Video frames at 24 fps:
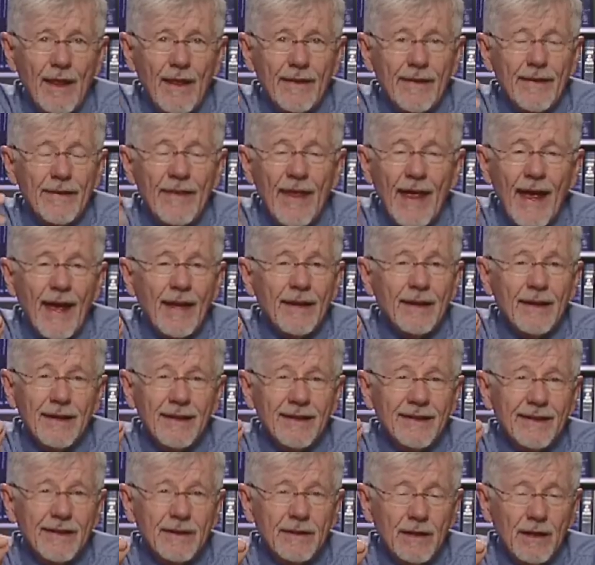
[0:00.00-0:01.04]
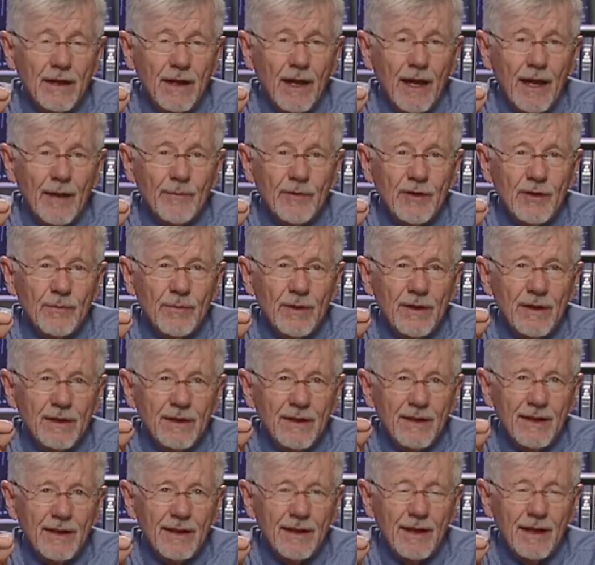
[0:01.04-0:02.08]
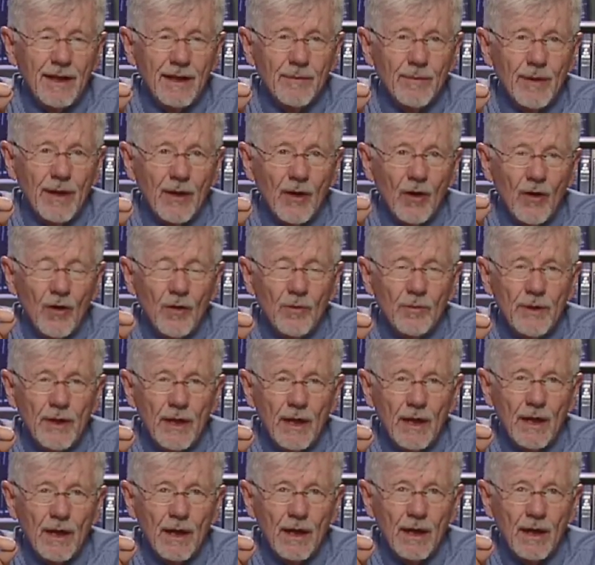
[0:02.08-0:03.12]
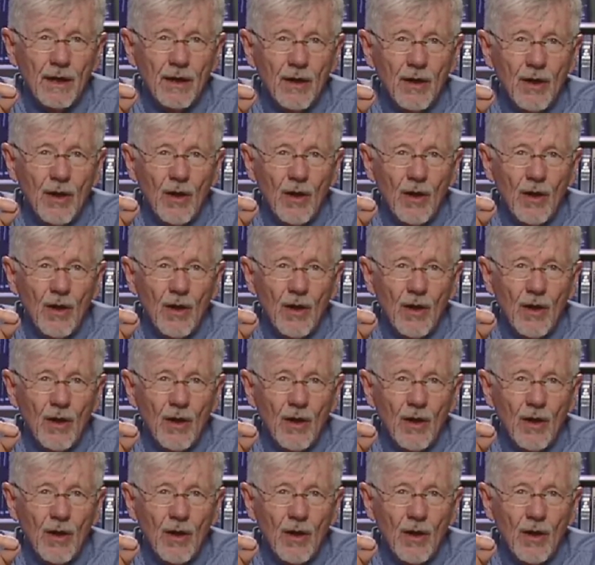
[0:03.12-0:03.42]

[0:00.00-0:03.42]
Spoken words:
that is the time to begin thinking about home care